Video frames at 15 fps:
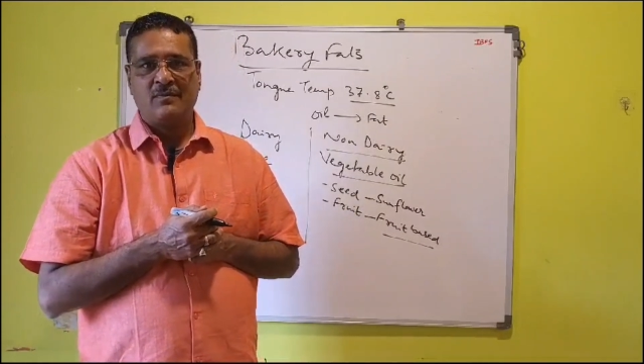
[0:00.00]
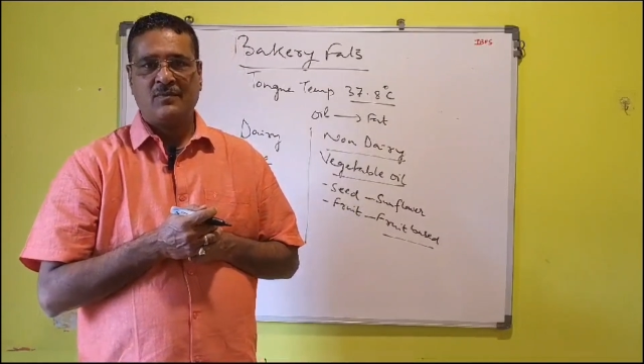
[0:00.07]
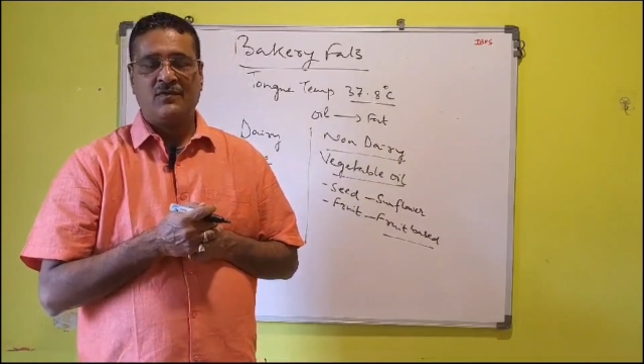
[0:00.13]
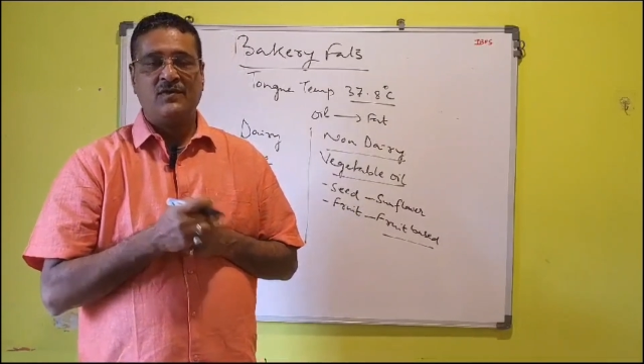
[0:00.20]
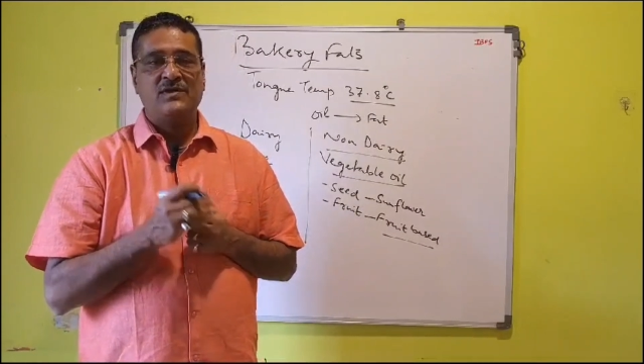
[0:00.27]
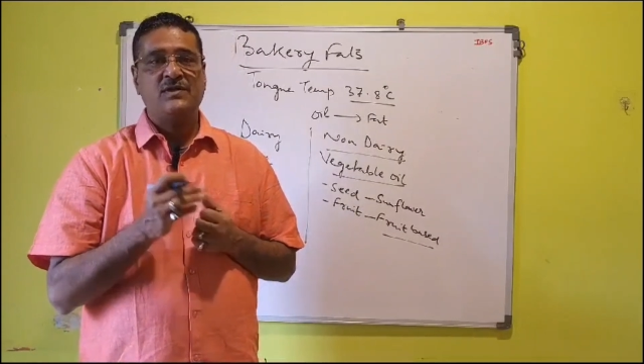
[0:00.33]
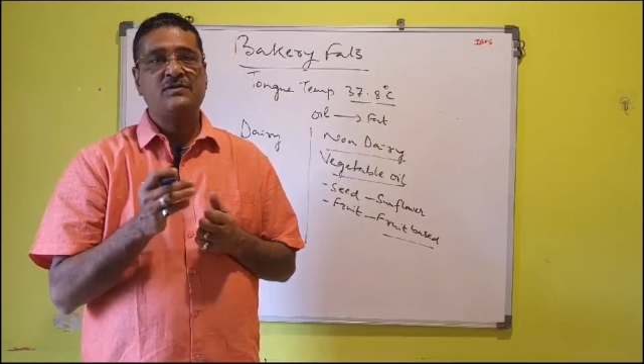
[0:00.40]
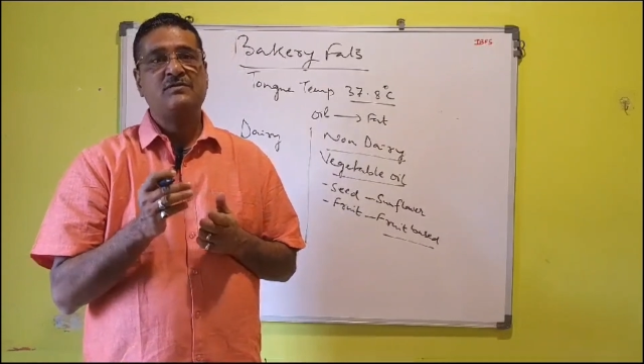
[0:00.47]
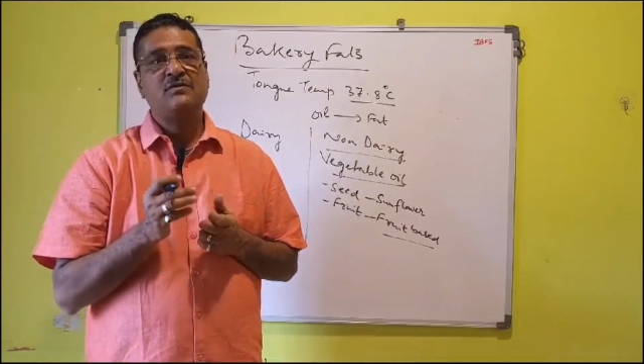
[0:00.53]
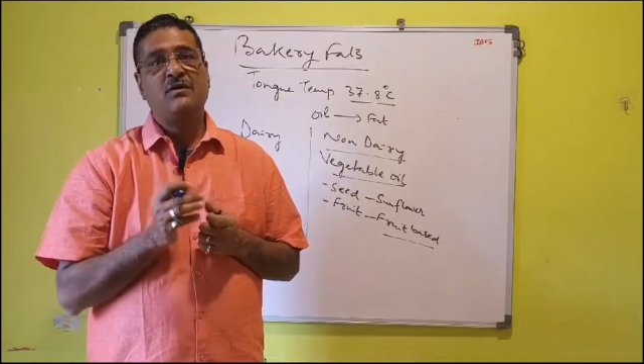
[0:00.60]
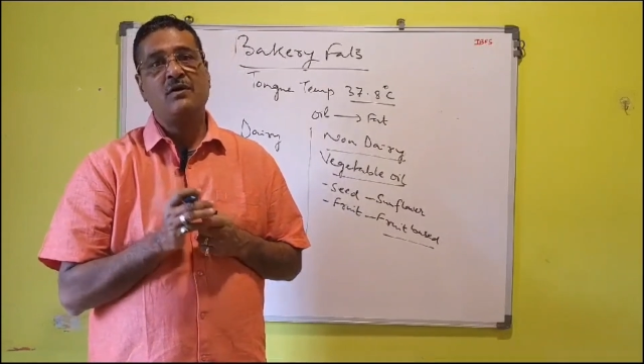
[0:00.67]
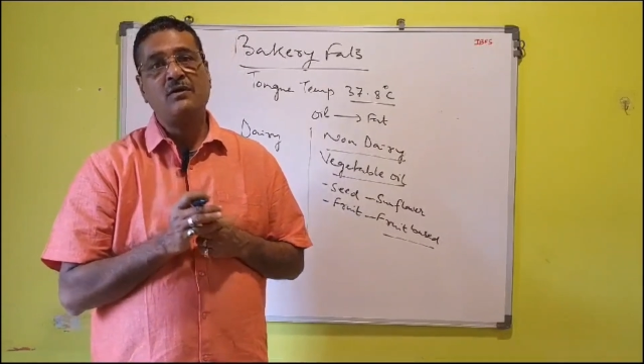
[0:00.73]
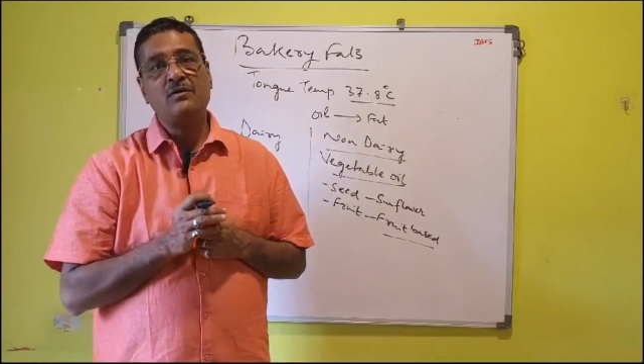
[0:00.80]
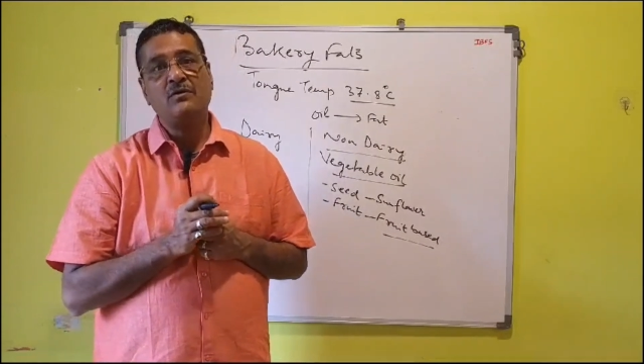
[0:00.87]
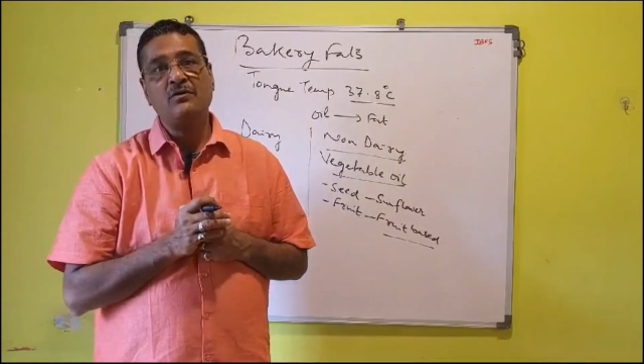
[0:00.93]
which is
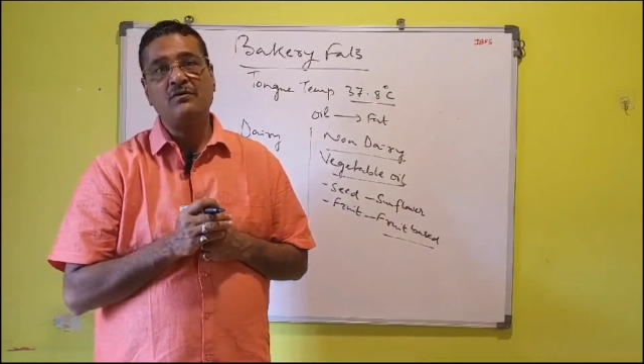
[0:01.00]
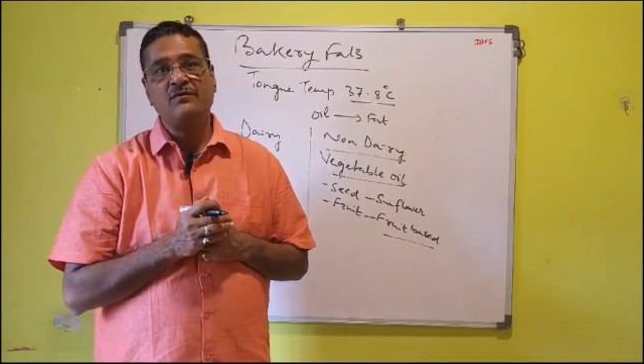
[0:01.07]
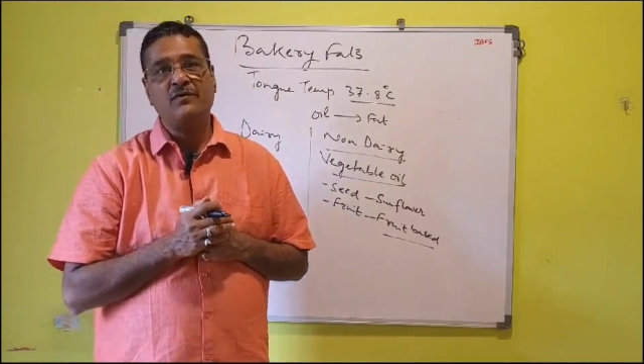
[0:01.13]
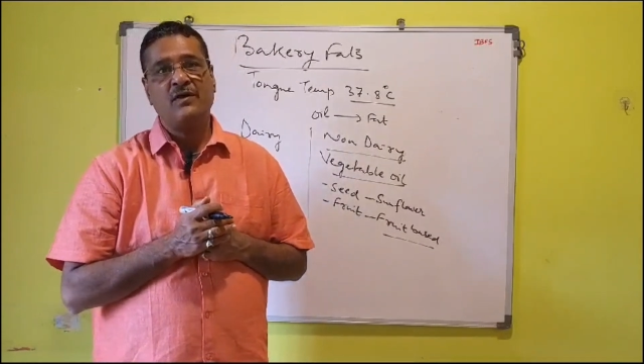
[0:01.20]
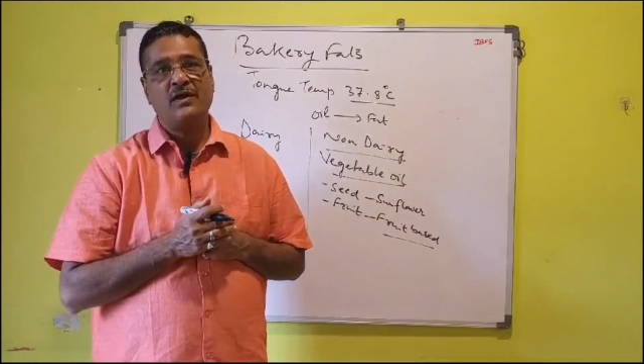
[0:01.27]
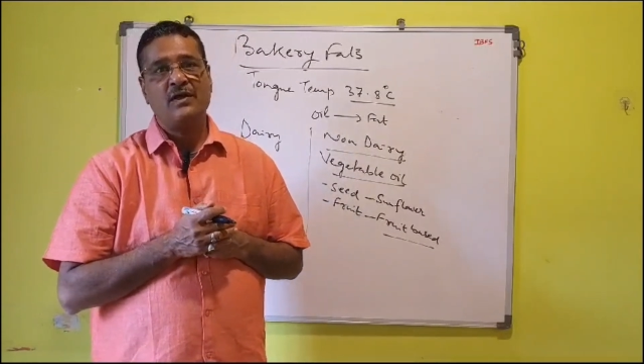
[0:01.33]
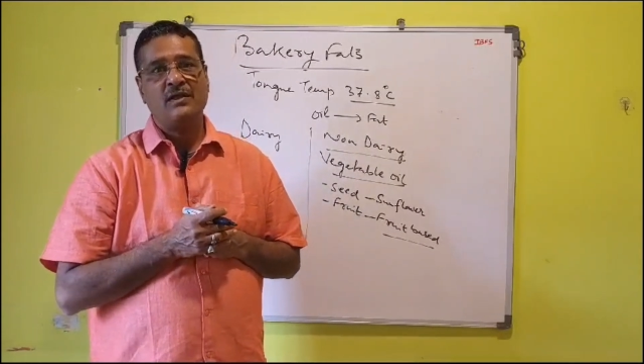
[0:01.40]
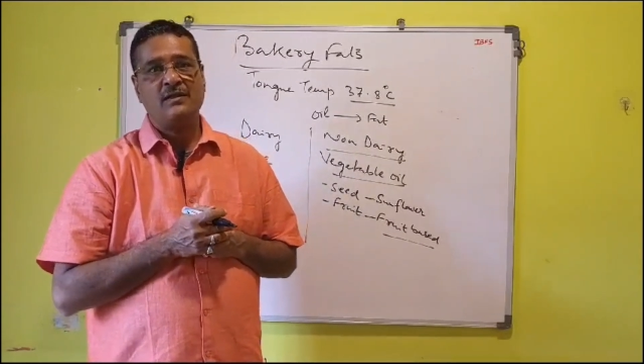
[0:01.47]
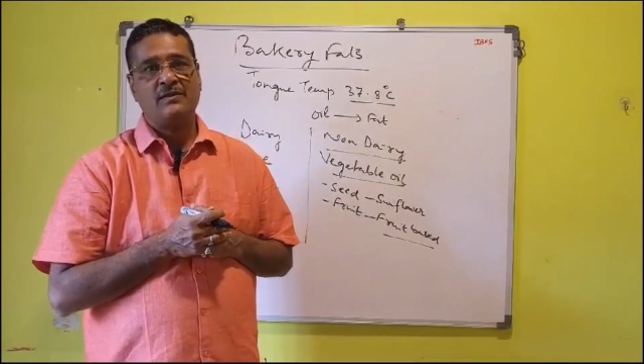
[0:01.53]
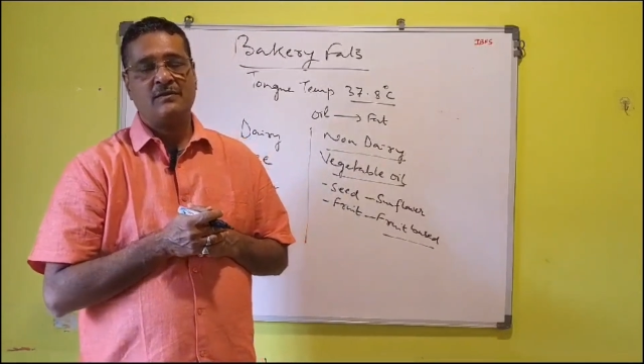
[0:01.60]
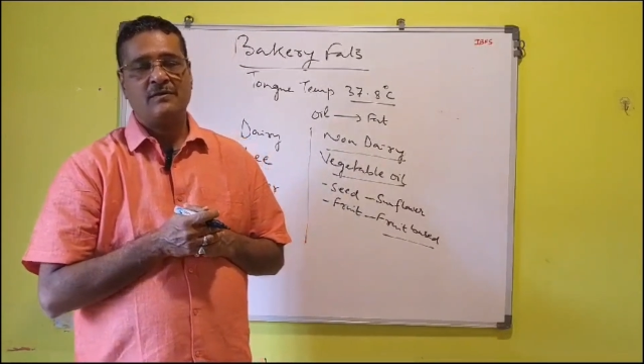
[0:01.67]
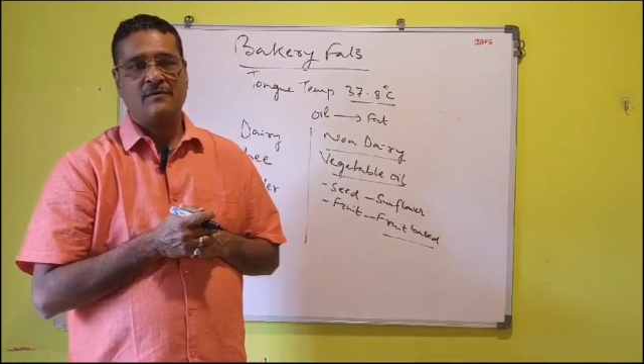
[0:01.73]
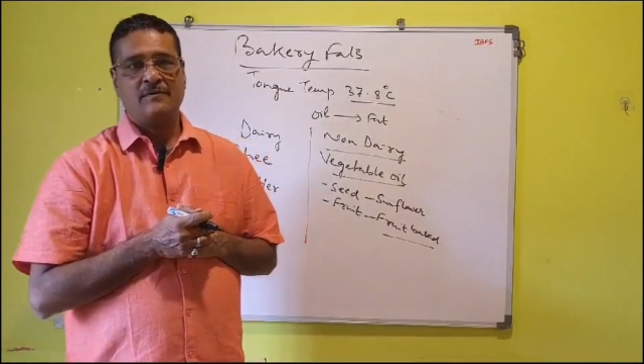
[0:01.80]
not good for health.